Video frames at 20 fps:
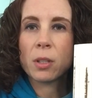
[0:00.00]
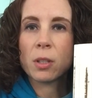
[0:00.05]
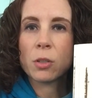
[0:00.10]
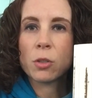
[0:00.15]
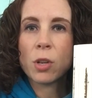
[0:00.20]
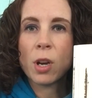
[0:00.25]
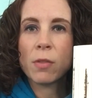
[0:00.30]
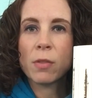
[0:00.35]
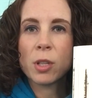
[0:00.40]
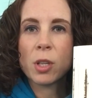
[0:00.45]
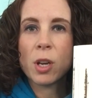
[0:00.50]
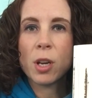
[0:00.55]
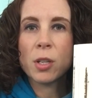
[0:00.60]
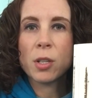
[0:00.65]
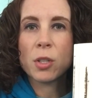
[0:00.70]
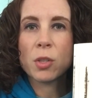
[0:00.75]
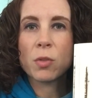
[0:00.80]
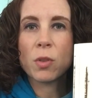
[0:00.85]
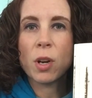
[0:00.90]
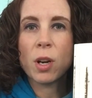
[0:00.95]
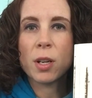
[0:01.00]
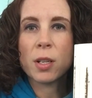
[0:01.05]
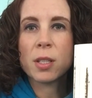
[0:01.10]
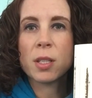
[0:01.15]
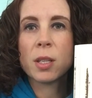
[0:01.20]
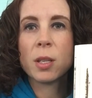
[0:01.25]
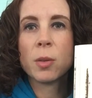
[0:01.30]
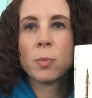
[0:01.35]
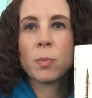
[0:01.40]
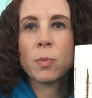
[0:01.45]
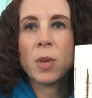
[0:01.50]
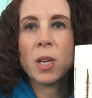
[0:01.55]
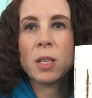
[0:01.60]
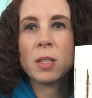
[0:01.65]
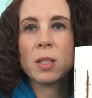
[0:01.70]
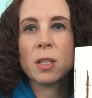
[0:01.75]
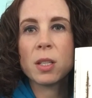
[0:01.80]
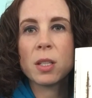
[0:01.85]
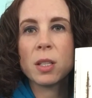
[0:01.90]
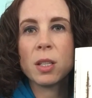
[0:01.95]
Traveling Kindness Rocks
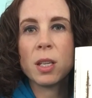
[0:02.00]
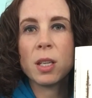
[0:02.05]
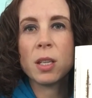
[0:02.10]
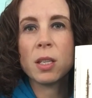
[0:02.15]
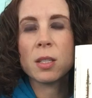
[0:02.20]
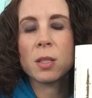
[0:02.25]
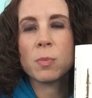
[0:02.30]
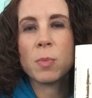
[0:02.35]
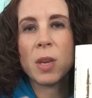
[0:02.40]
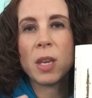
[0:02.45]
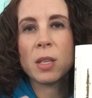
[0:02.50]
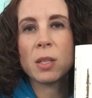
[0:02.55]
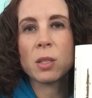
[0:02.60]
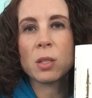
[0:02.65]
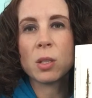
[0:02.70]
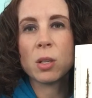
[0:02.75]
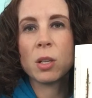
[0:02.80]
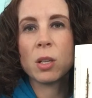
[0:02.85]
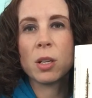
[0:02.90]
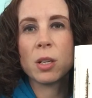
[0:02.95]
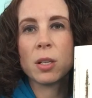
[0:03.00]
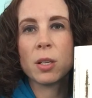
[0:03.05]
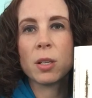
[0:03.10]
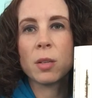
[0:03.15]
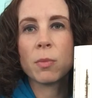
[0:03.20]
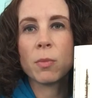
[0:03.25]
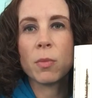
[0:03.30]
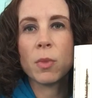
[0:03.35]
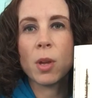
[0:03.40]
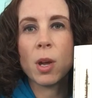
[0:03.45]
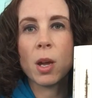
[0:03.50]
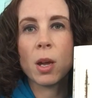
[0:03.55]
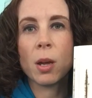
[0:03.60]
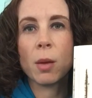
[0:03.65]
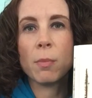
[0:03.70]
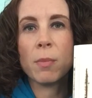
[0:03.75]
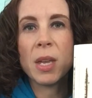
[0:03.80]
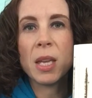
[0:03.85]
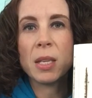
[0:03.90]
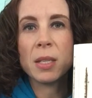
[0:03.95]
basically is based on
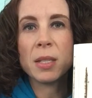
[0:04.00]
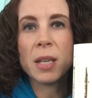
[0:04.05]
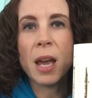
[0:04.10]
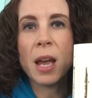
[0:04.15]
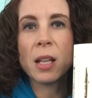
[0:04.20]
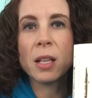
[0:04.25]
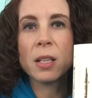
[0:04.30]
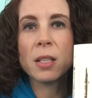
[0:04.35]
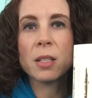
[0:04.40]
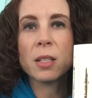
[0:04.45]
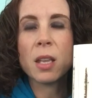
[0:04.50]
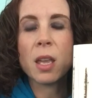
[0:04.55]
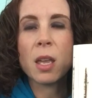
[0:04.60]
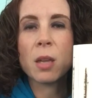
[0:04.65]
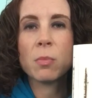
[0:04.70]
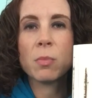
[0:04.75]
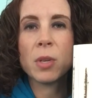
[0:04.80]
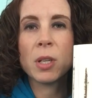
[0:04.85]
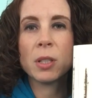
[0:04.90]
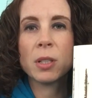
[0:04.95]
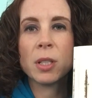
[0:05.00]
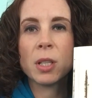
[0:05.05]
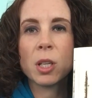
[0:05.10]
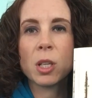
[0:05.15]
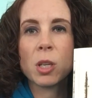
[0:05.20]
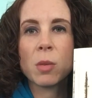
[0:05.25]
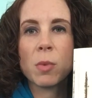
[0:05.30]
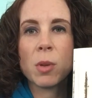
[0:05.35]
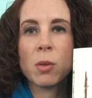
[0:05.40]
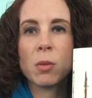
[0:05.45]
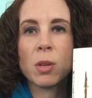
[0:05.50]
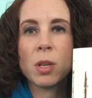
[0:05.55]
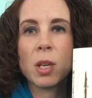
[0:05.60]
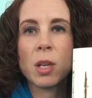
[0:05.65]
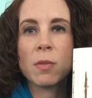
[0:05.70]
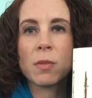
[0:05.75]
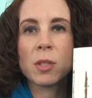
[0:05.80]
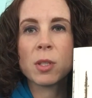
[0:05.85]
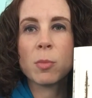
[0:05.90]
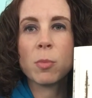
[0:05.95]
mandalas and building a
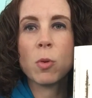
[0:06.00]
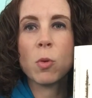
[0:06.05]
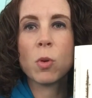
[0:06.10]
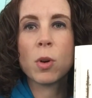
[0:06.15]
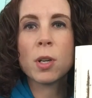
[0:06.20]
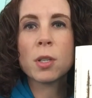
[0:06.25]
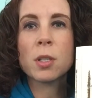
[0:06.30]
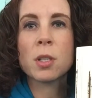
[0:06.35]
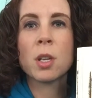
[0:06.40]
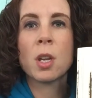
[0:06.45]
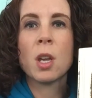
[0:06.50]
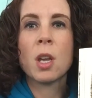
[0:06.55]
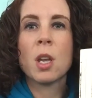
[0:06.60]
community of support.